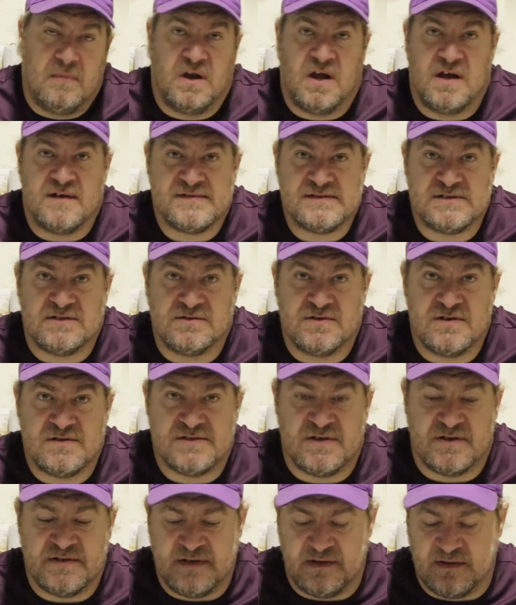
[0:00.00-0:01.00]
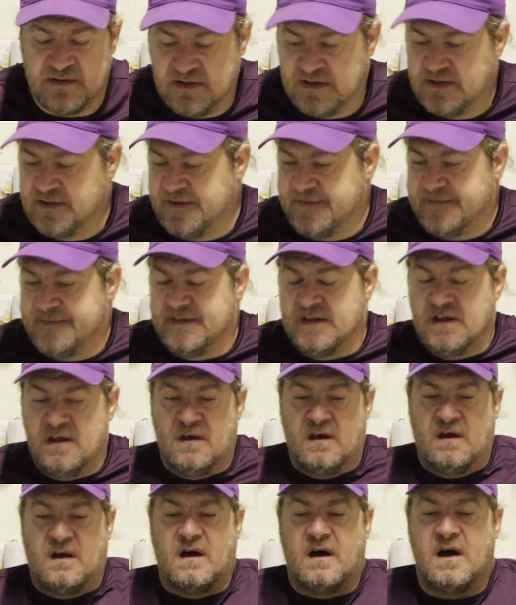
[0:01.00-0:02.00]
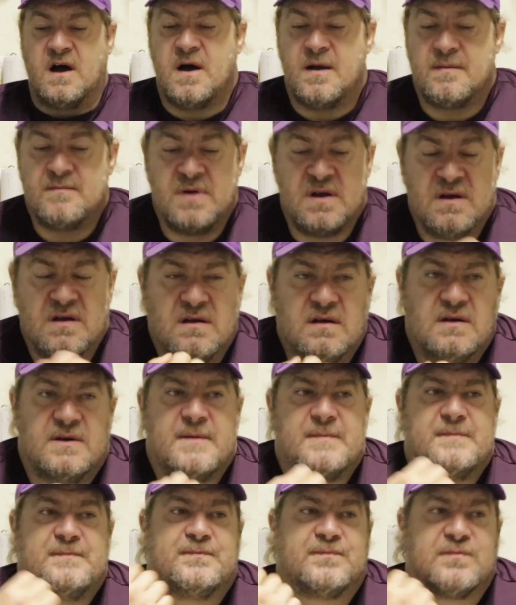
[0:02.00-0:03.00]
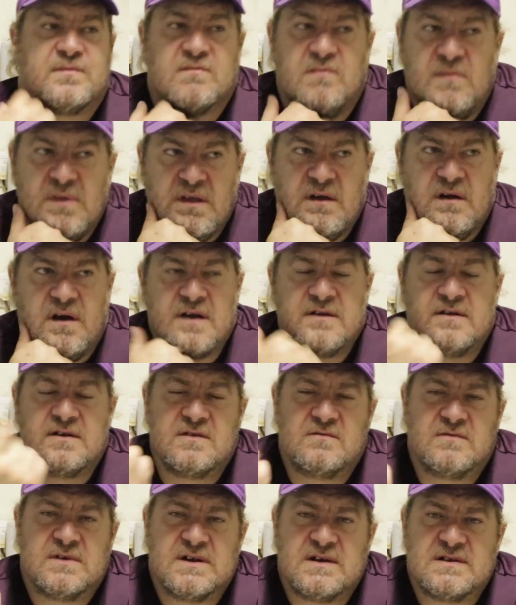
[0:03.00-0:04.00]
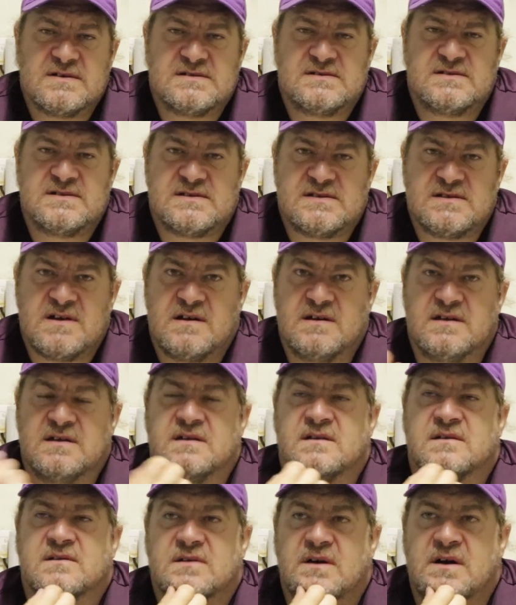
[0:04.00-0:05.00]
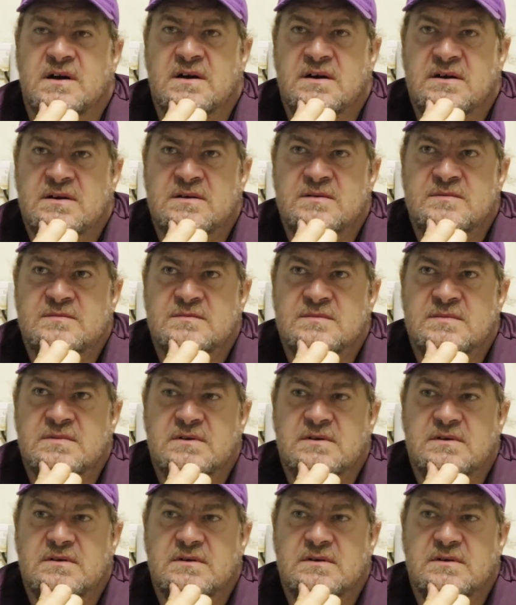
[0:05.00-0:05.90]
life still goes on. I don't know what else to say. There's